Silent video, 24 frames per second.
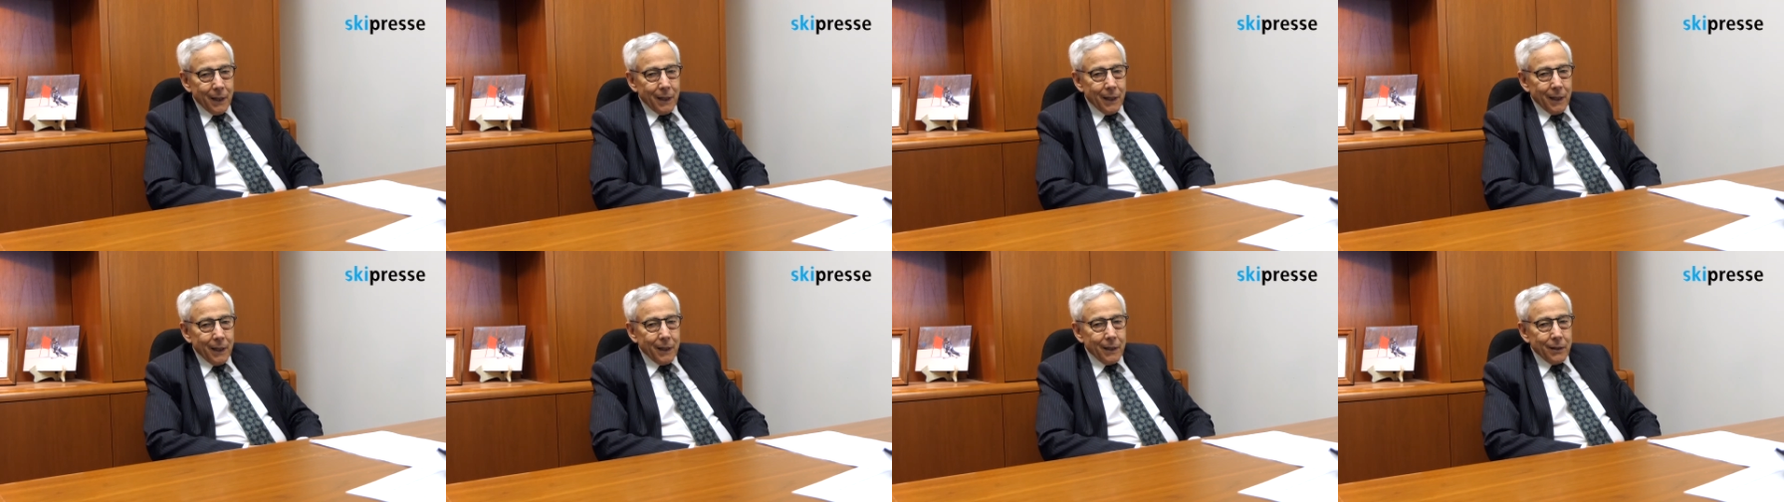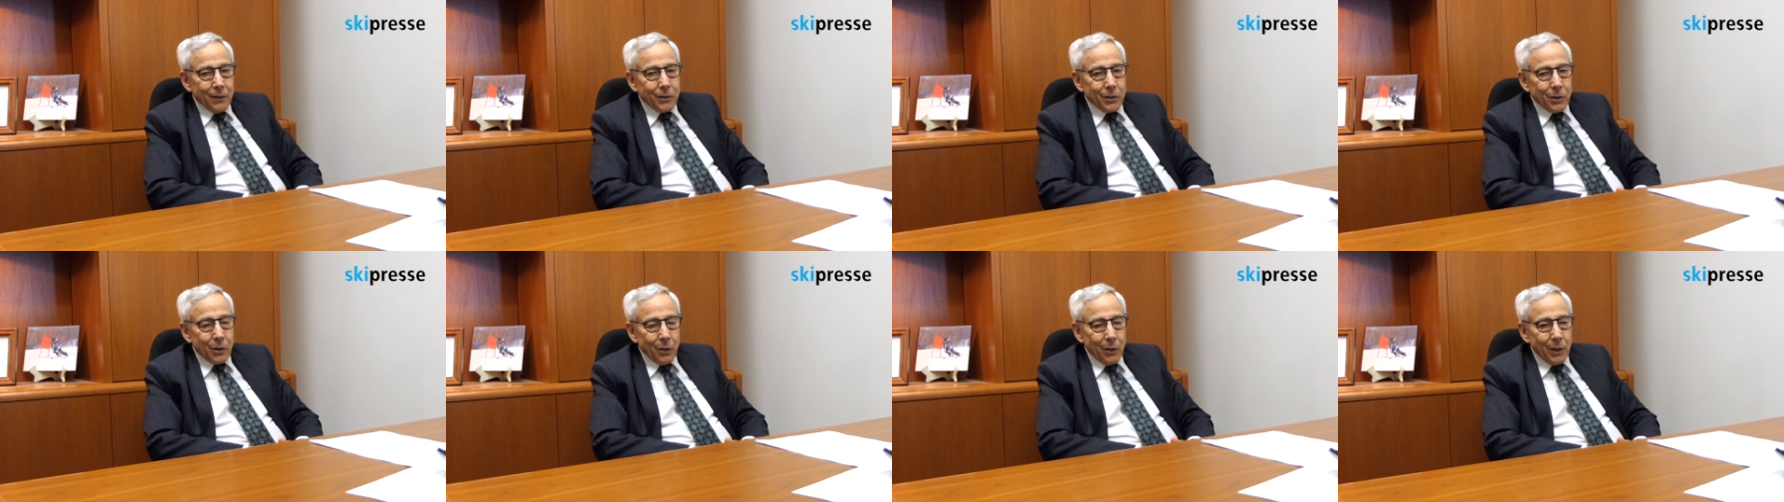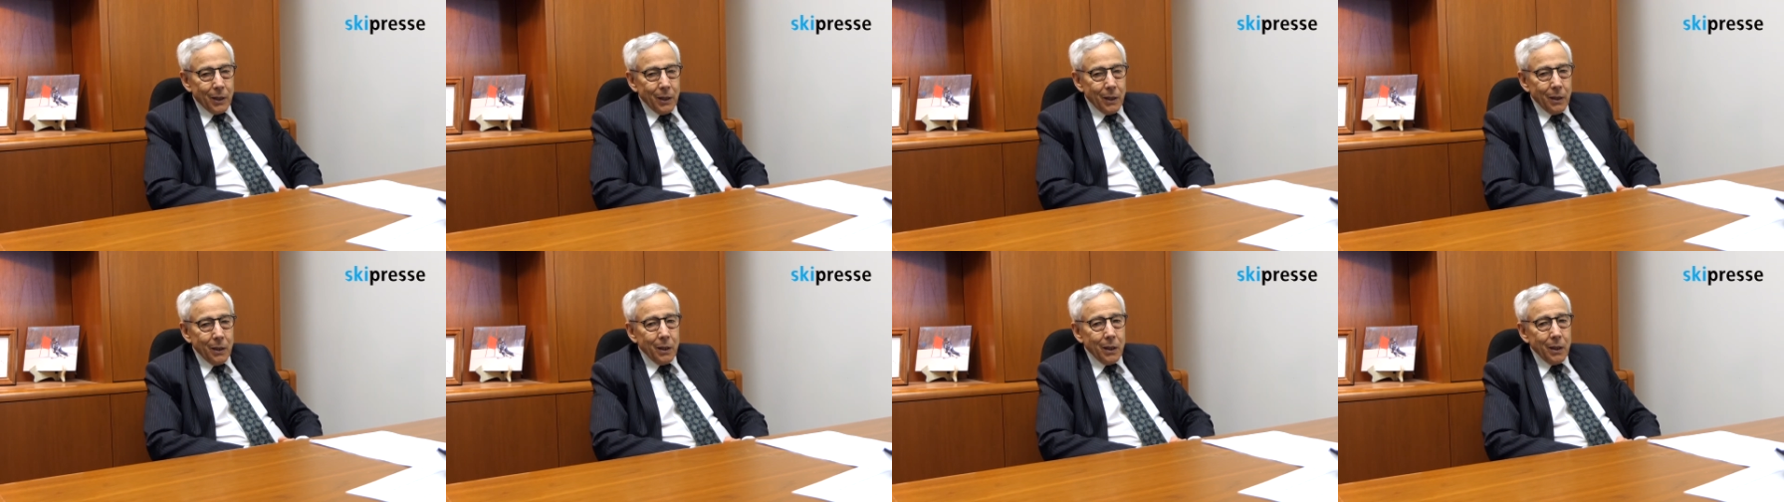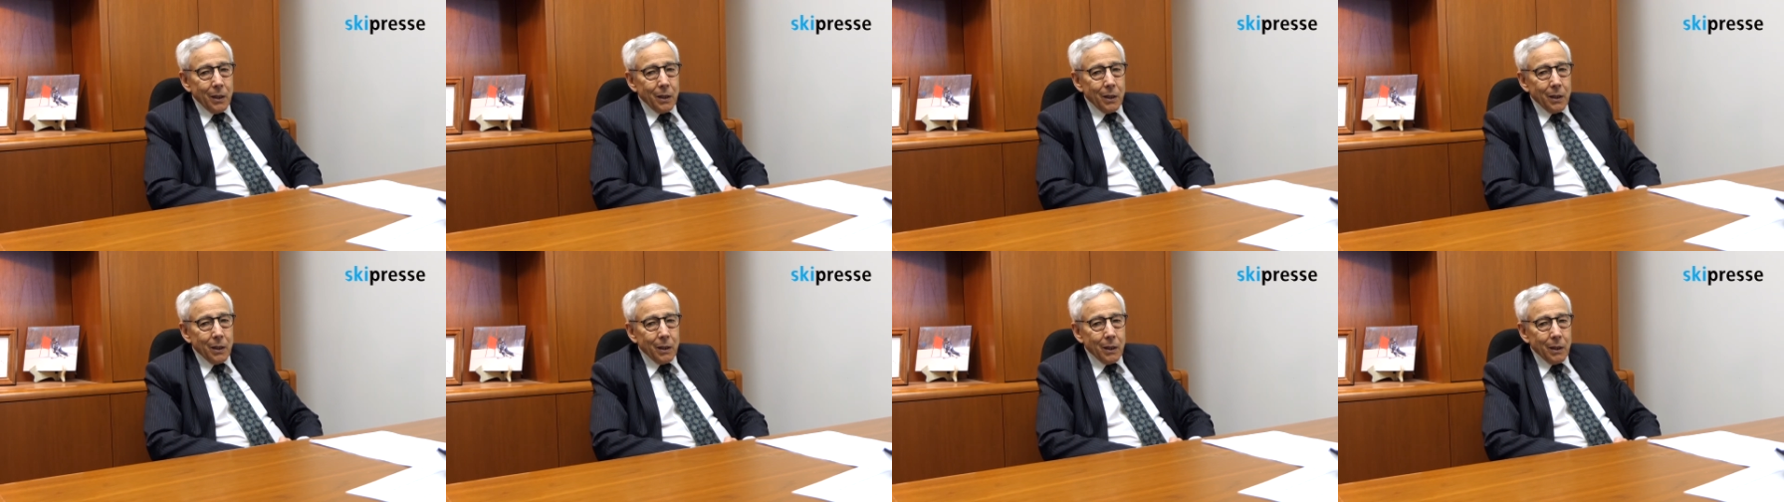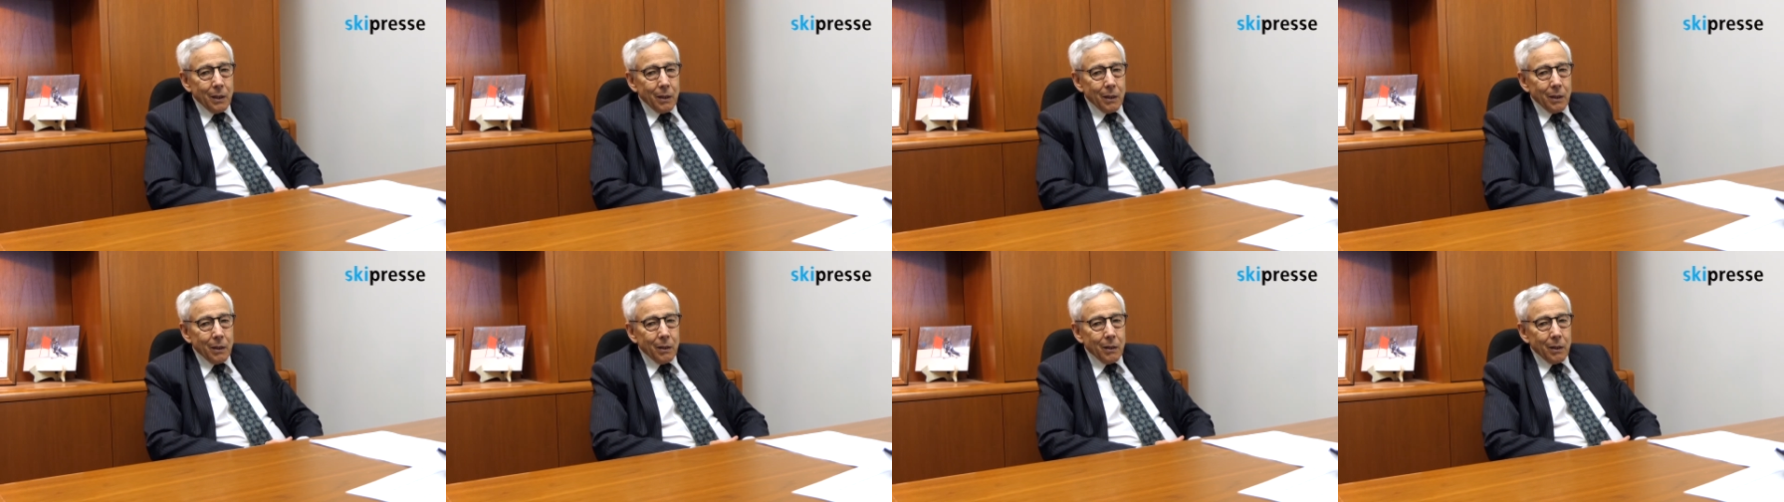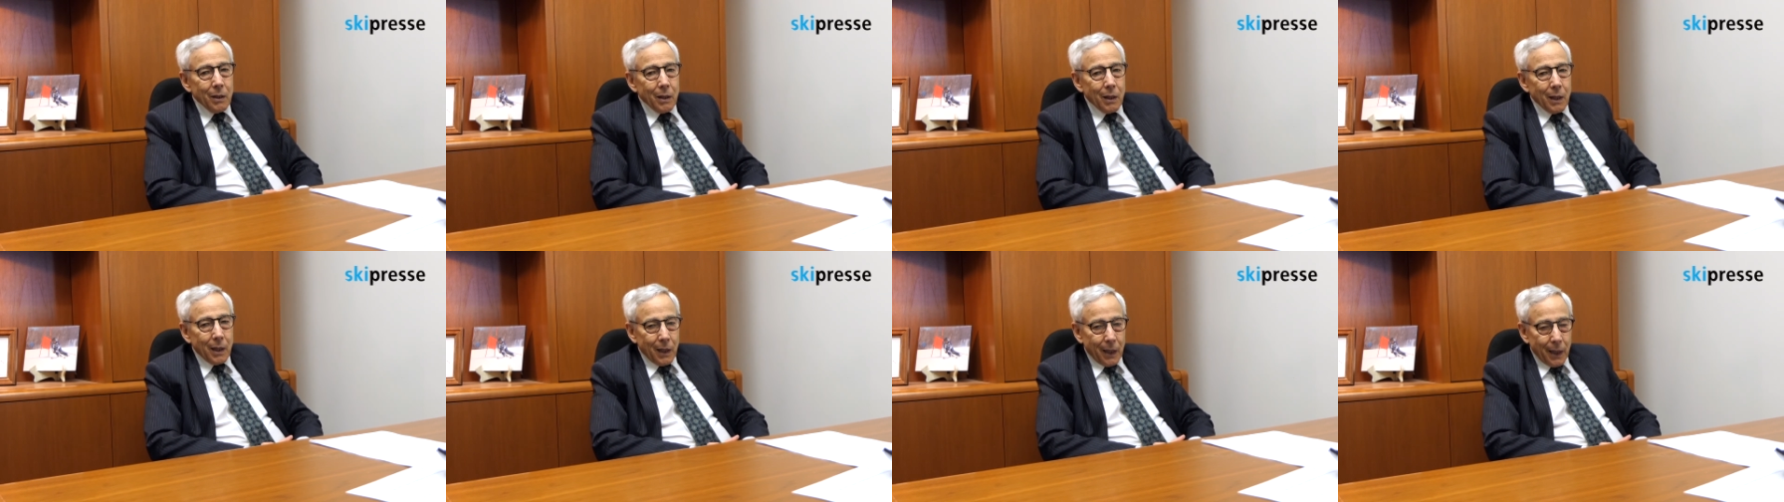And so he
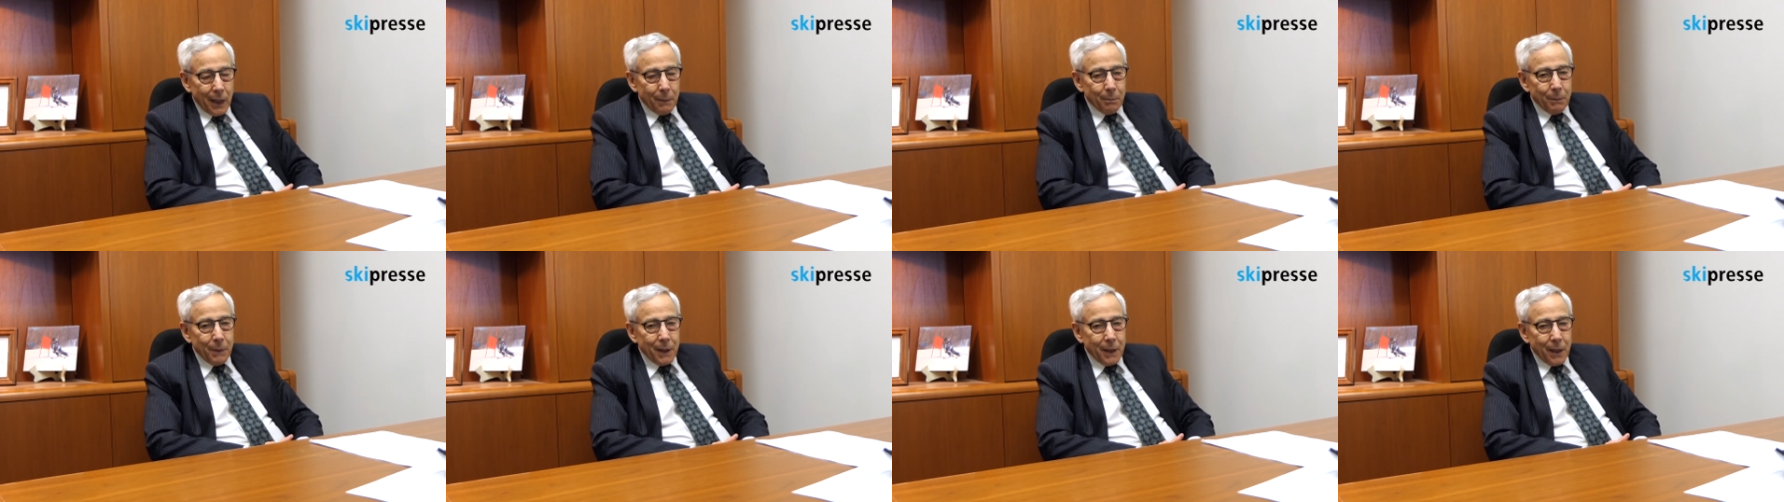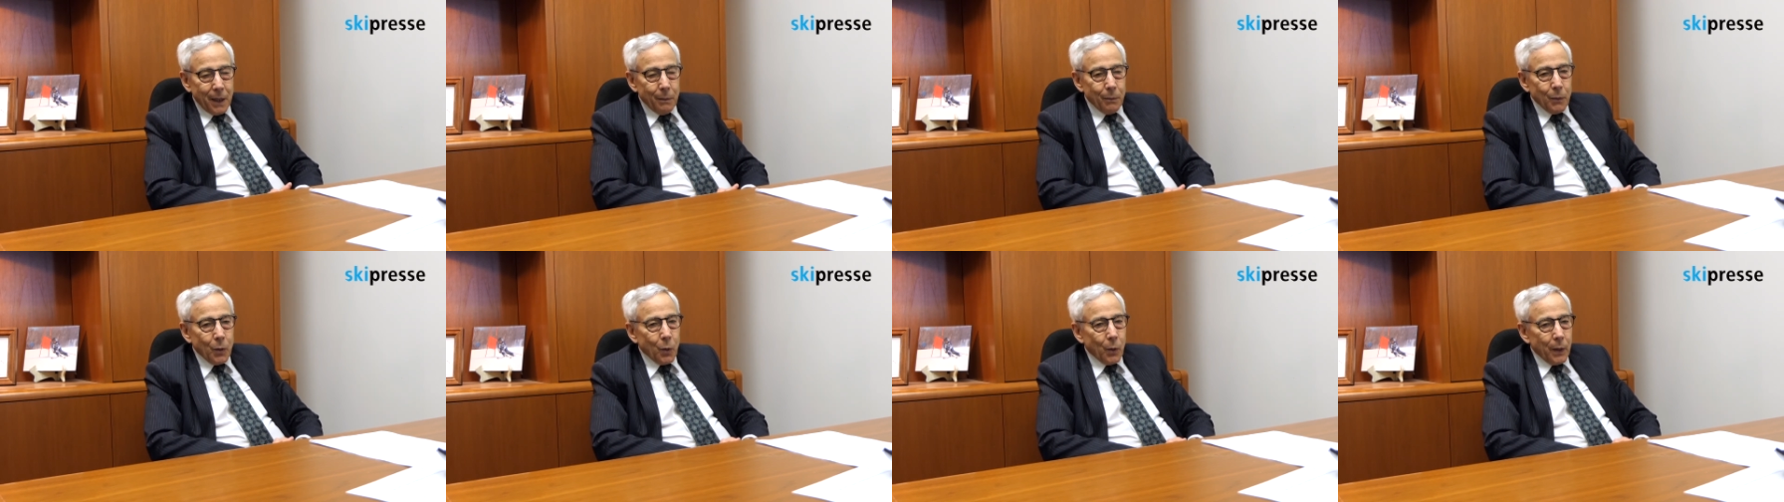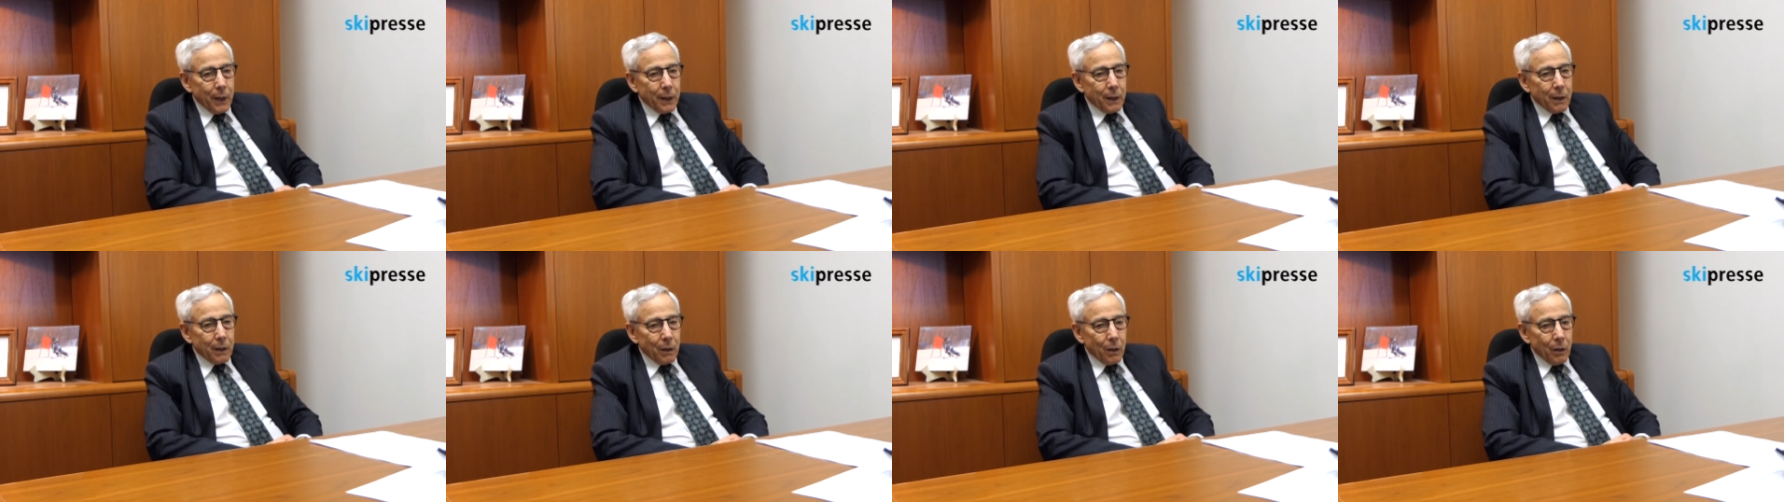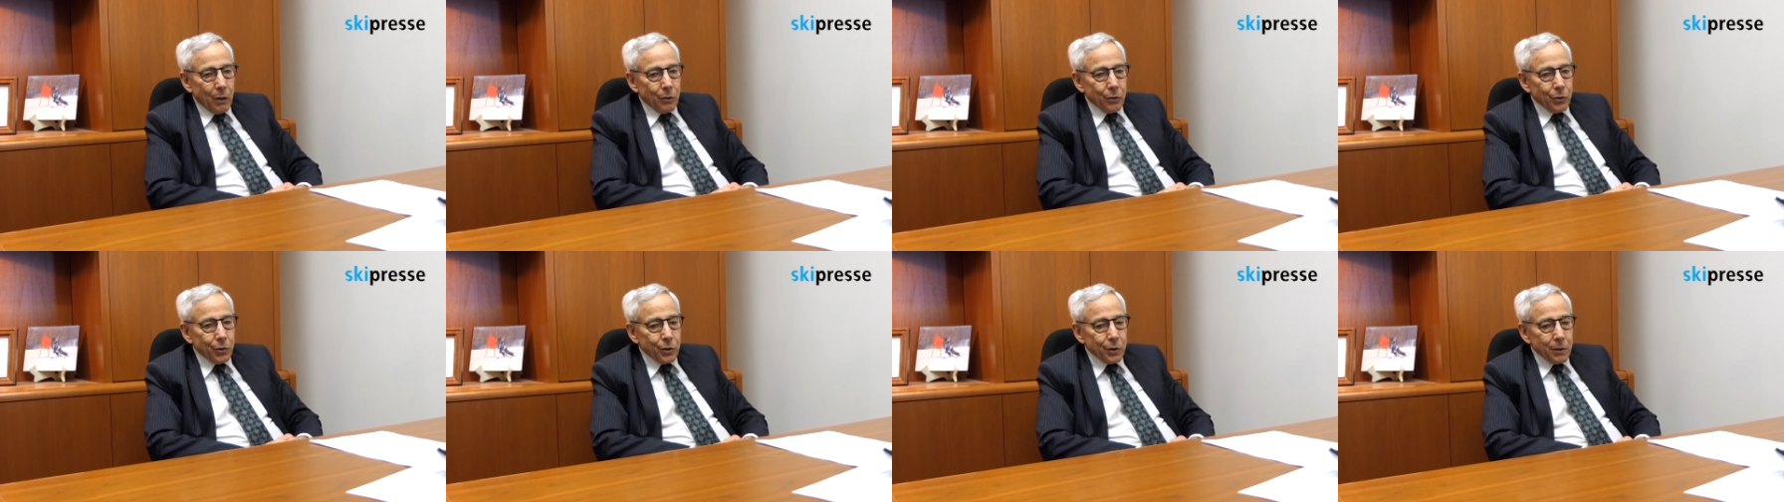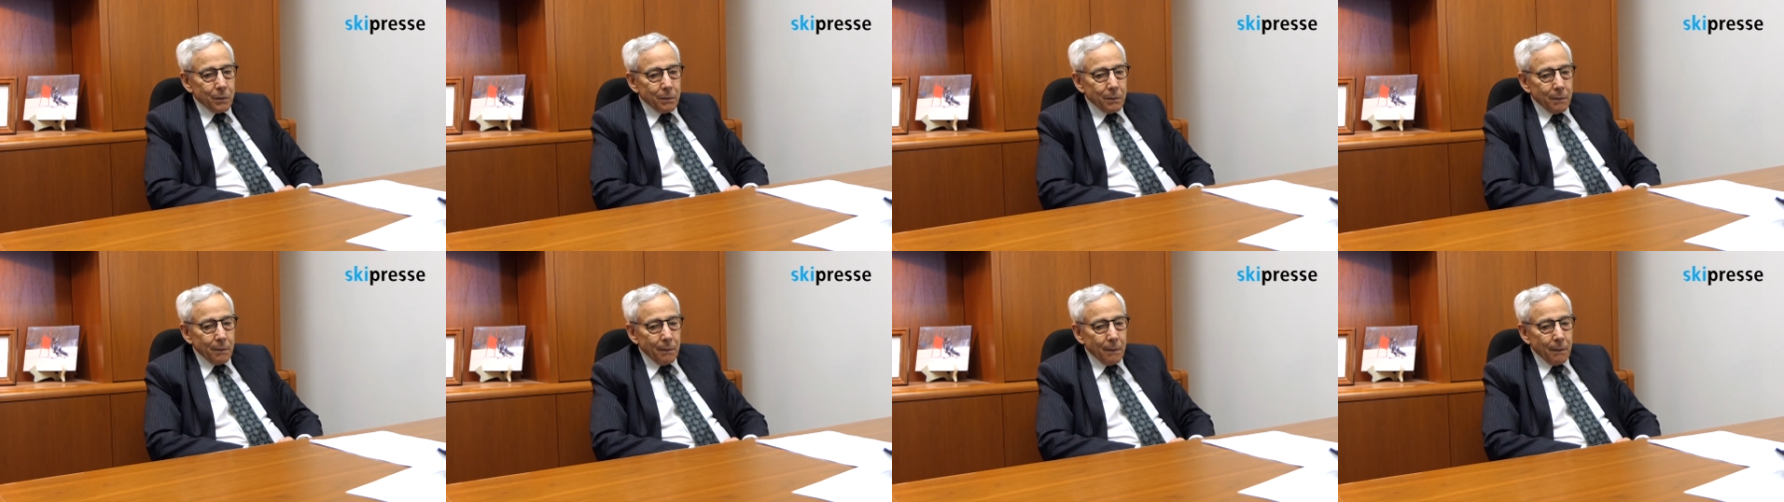and I became quite close.